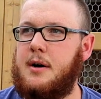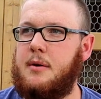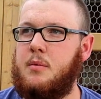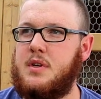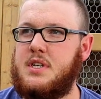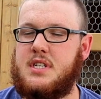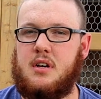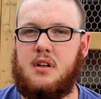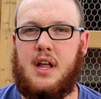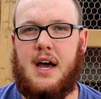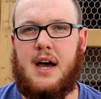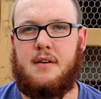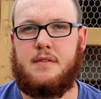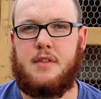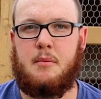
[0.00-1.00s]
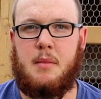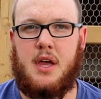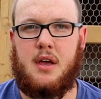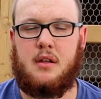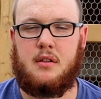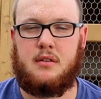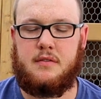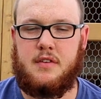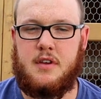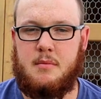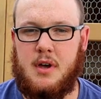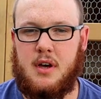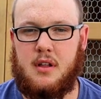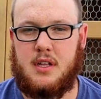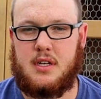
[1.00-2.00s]
We still have the male and
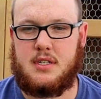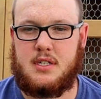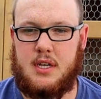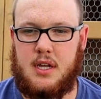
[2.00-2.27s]
female as